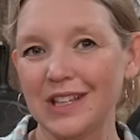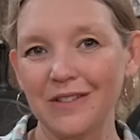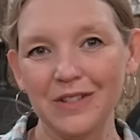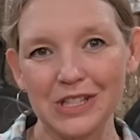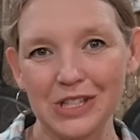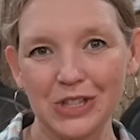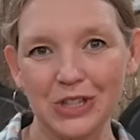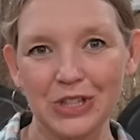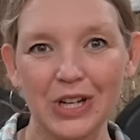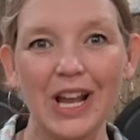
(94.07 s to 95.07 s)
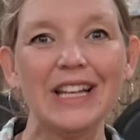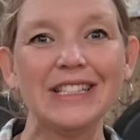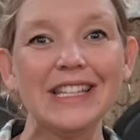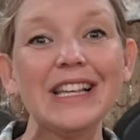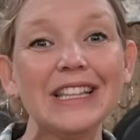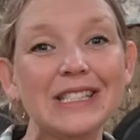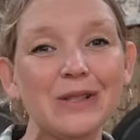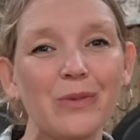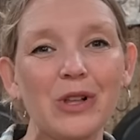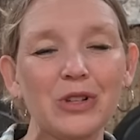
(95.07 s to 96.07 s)
give it a stir until
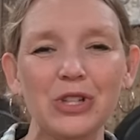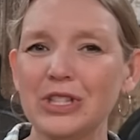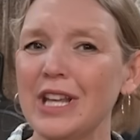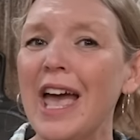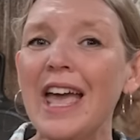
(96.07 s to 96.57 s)
it's well cooked.